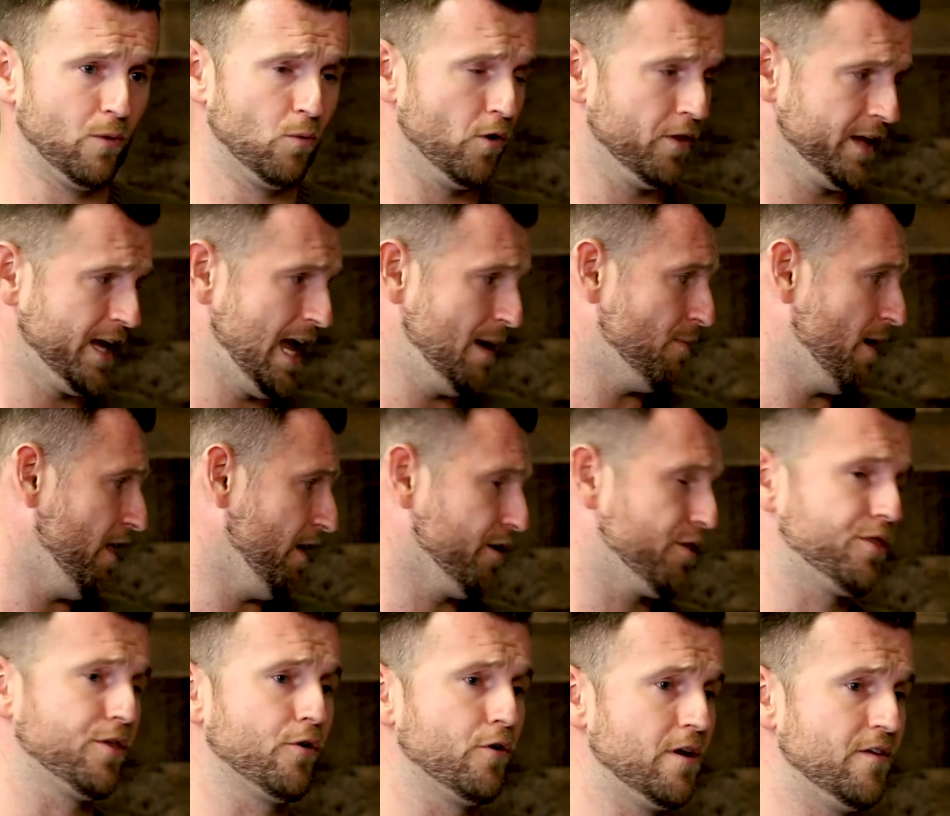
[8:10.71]
They won the game by
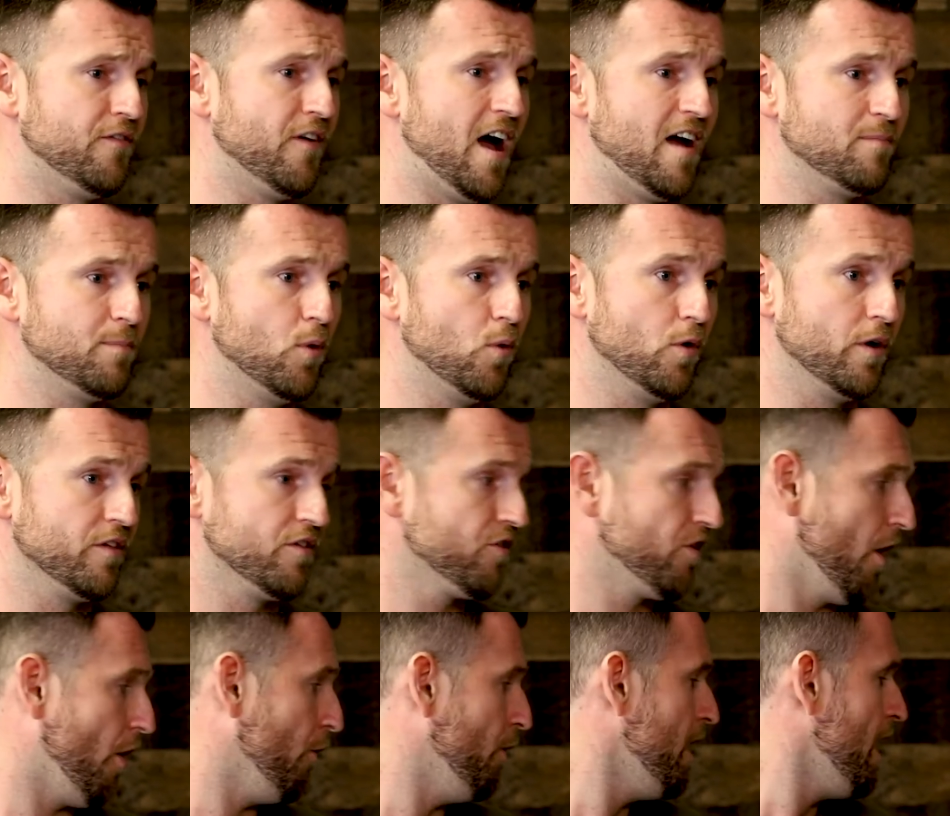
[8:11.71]
like 35 points.
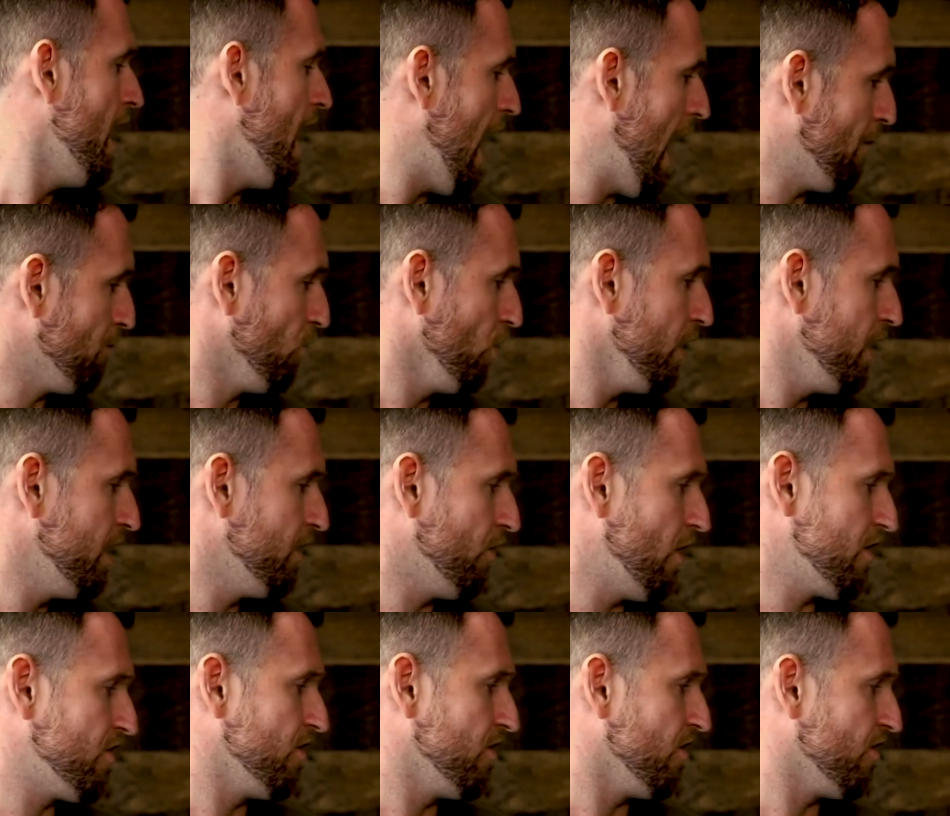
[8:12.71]
So I'm really
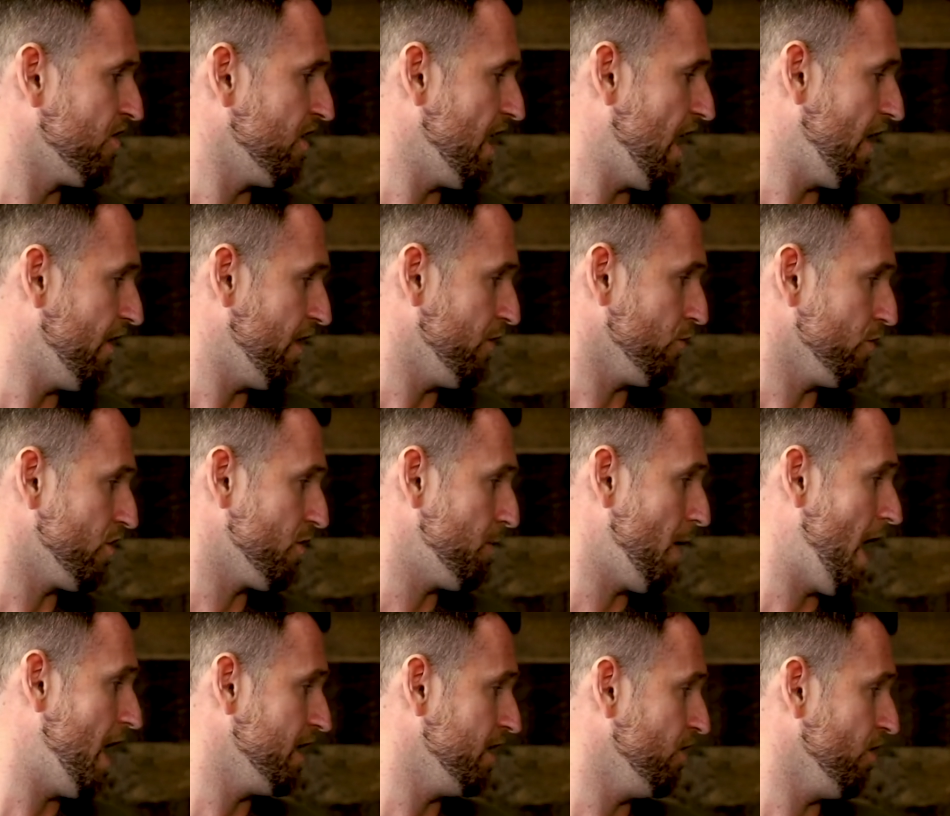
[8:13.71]
interested to see how they
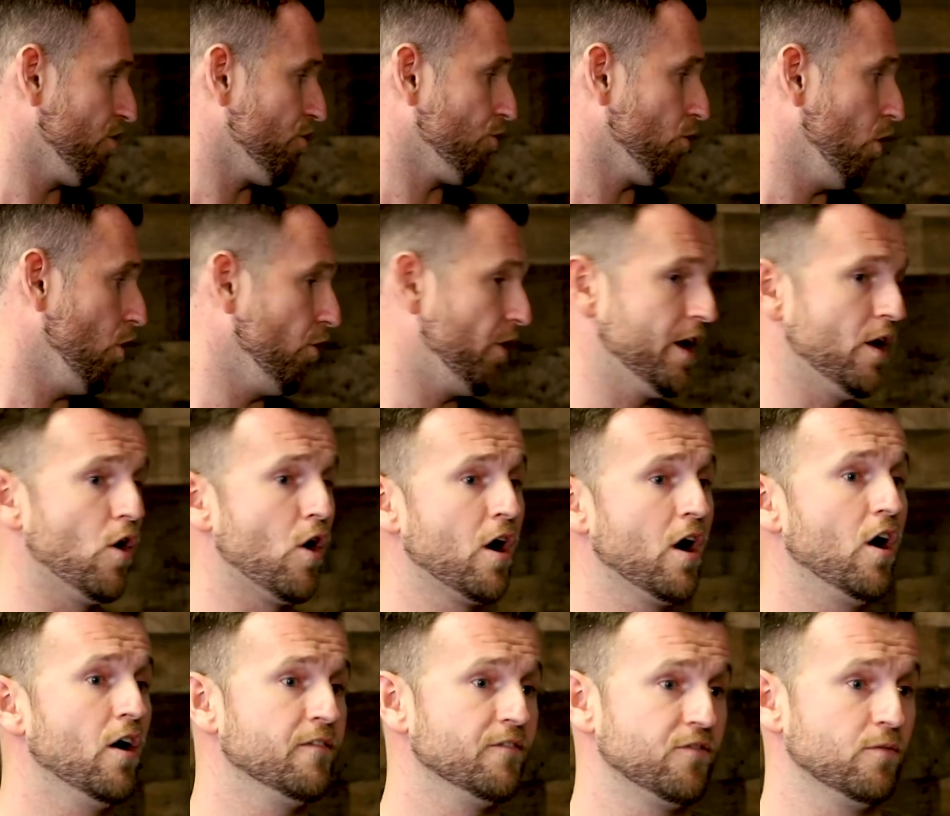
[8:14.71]
respond in this role. They
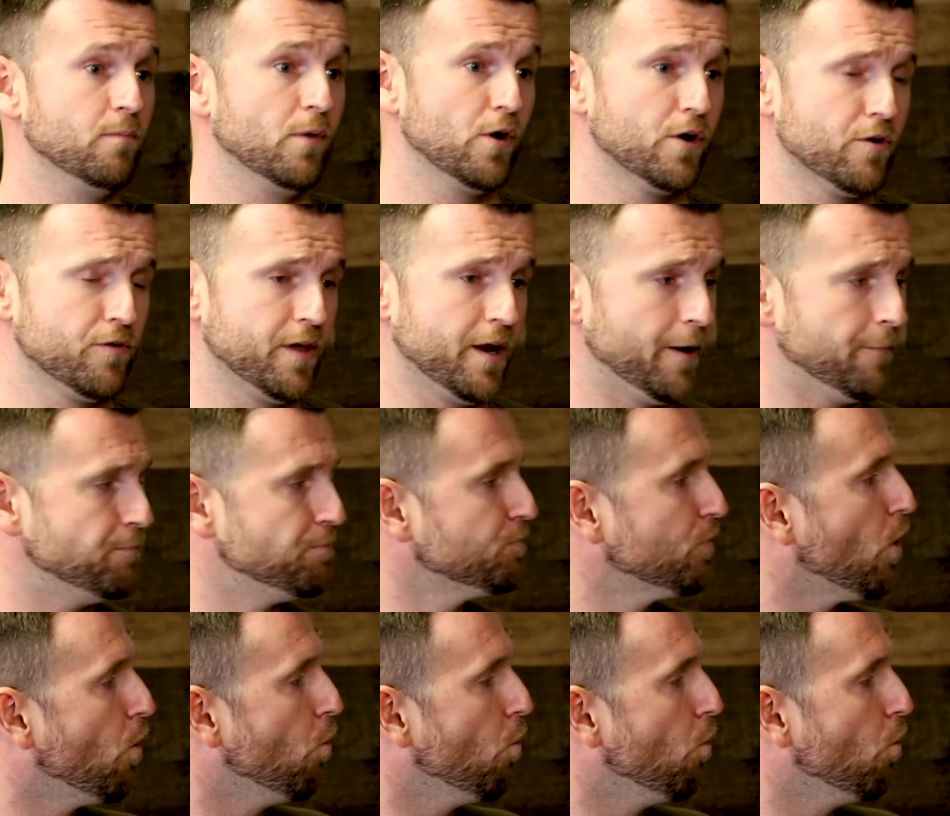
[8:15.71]
are unfamiliar there.